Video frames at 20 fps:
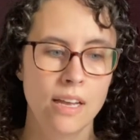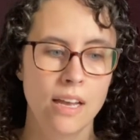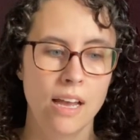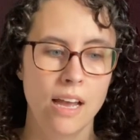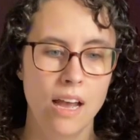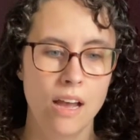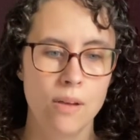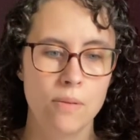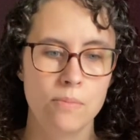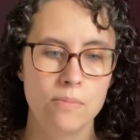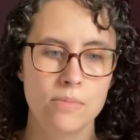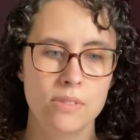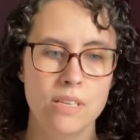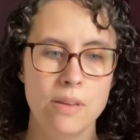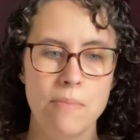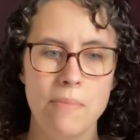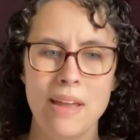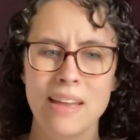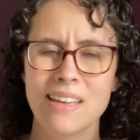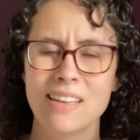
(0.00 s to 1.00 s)
to
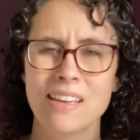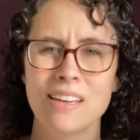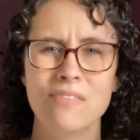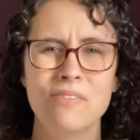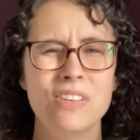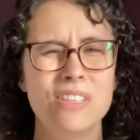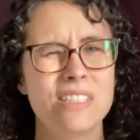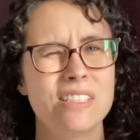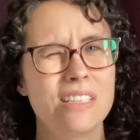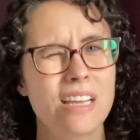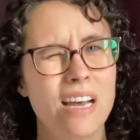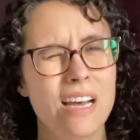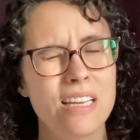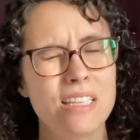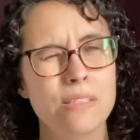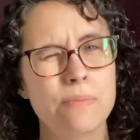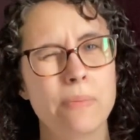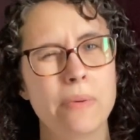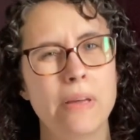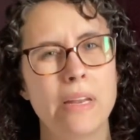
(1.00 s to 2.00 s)
make an infant
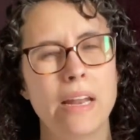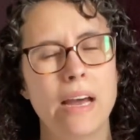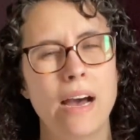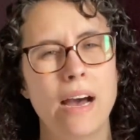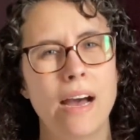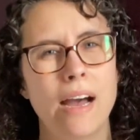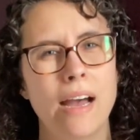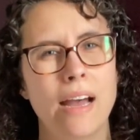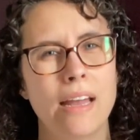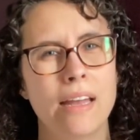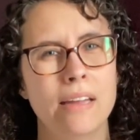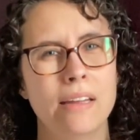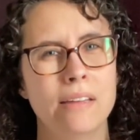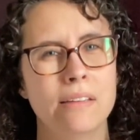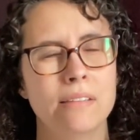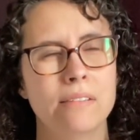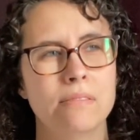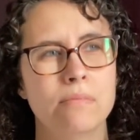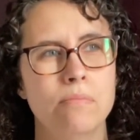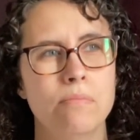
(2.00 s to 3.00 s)
size, but
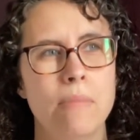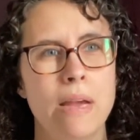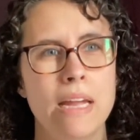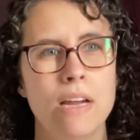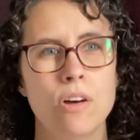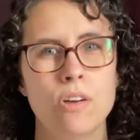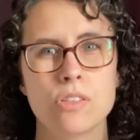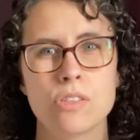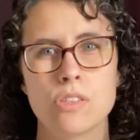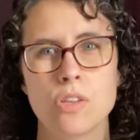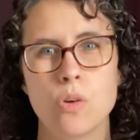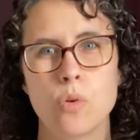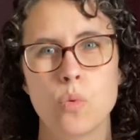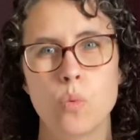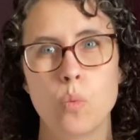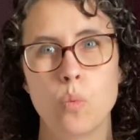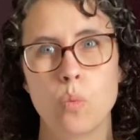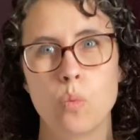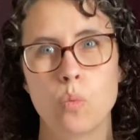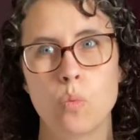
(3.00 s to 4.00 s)
I may
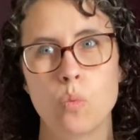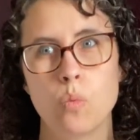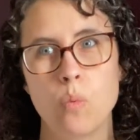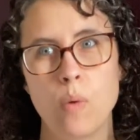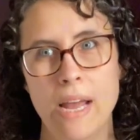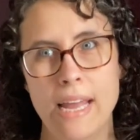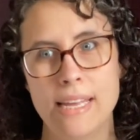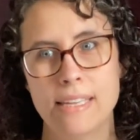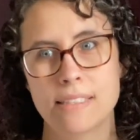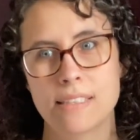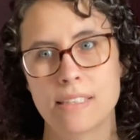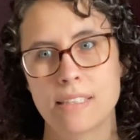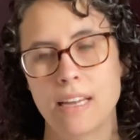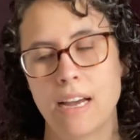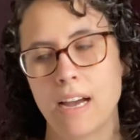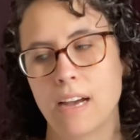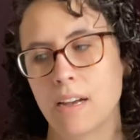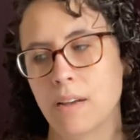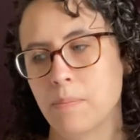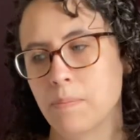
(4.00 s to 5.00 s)
also wait.
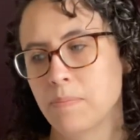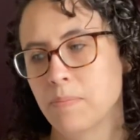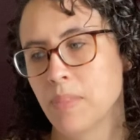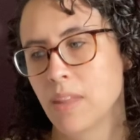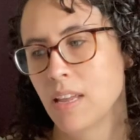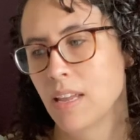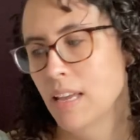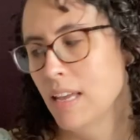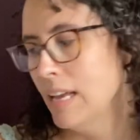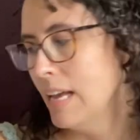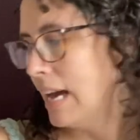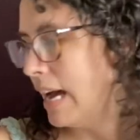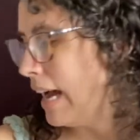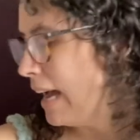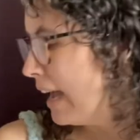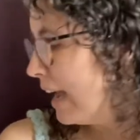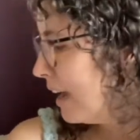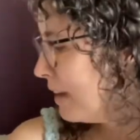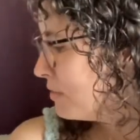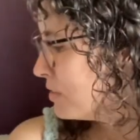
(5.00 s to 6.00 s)
I
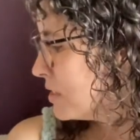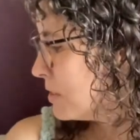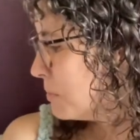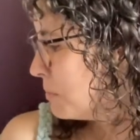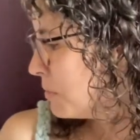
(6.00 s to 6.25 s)
have some